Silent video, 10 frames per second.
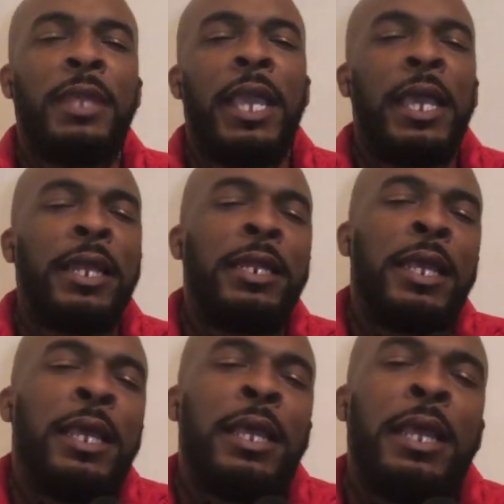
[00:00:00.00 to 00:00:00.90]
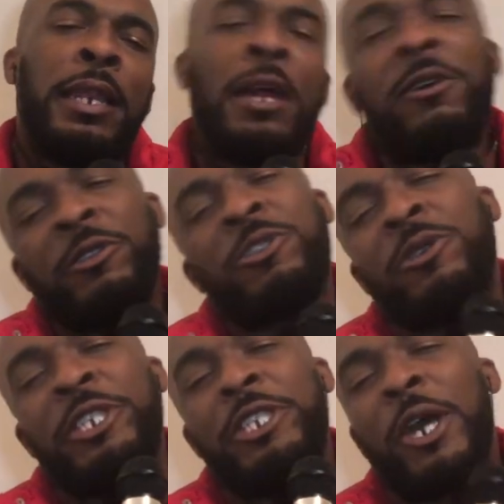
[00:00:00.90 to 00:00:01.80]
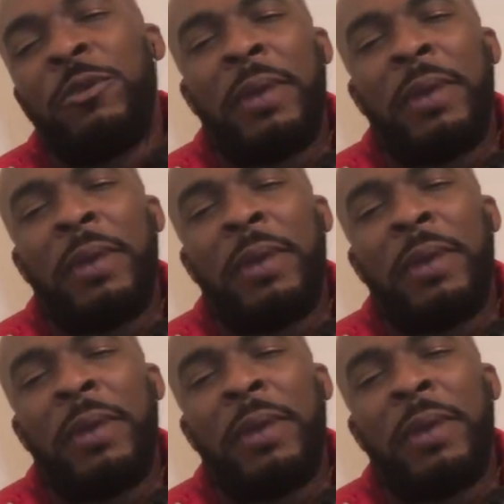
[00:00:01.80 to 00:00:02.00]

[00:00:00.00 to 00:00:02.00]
And long story short,